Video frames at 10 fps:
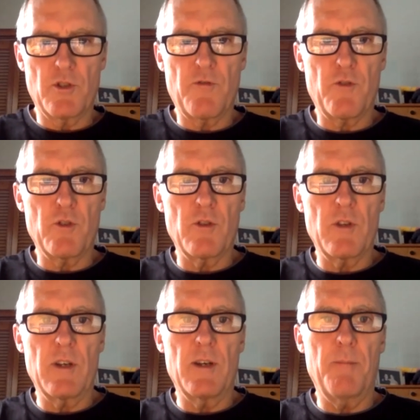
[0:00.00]
for
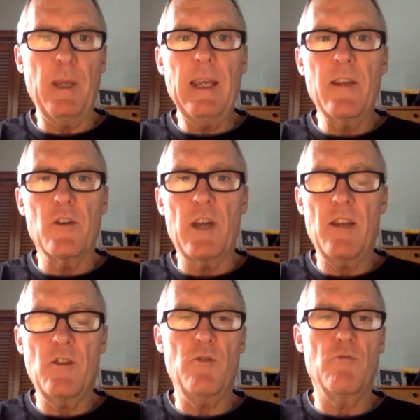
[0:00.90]
beginner
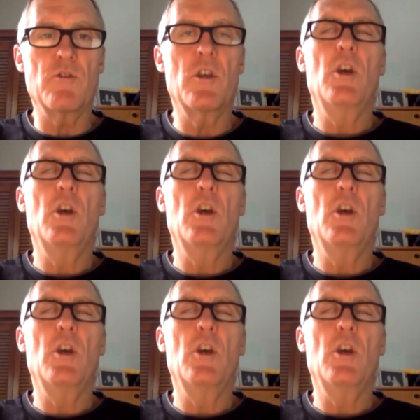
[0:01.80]
head tunes,